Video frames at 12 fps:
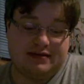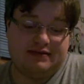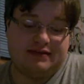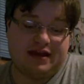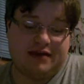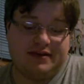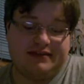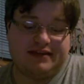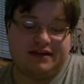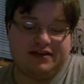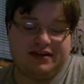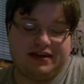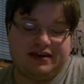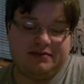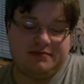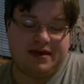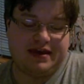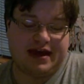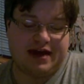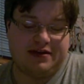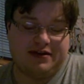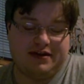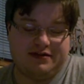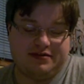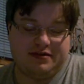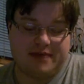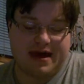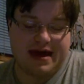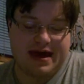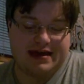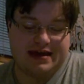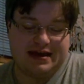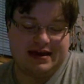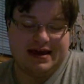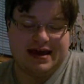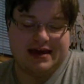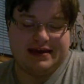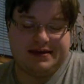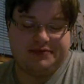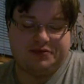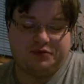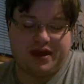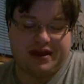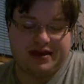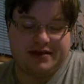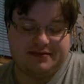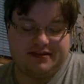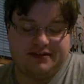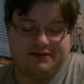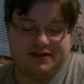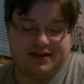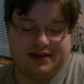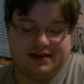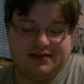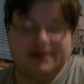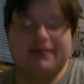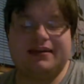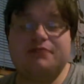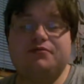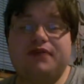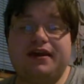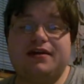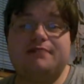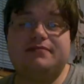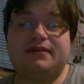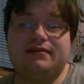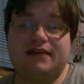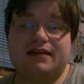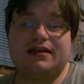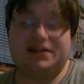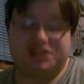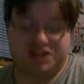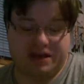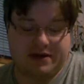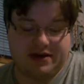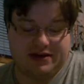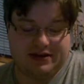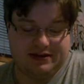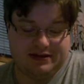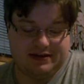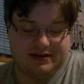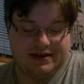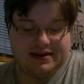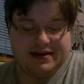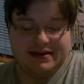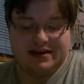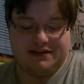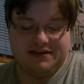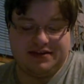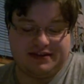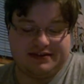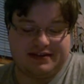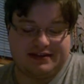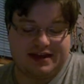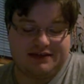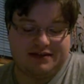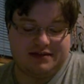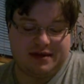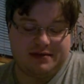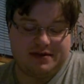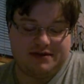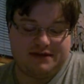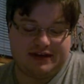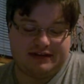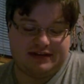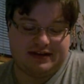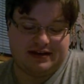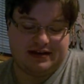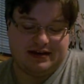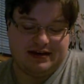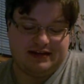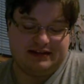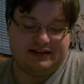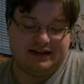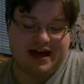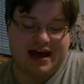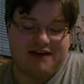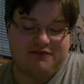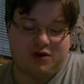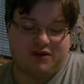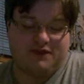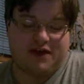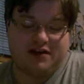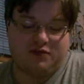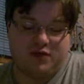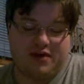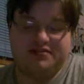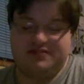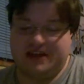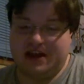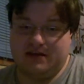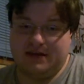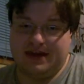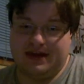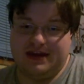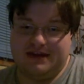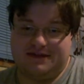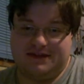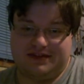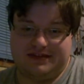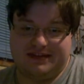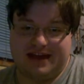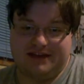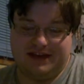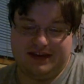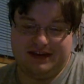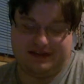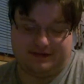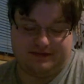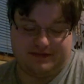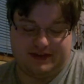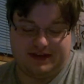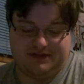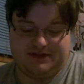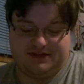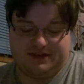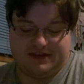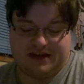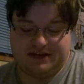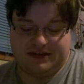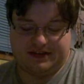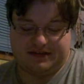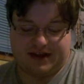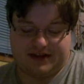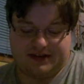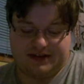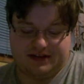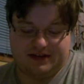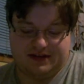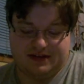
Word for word: Jeremy and Stephanie keep making out in the bed, and it keeps waking up Tiffany. It keeps waking up Daniela and Gemma. Tiffany thinks that Stephanie may be evicted. She could have more fun with Jeremy if Stephanie is if Stephanie is evicted.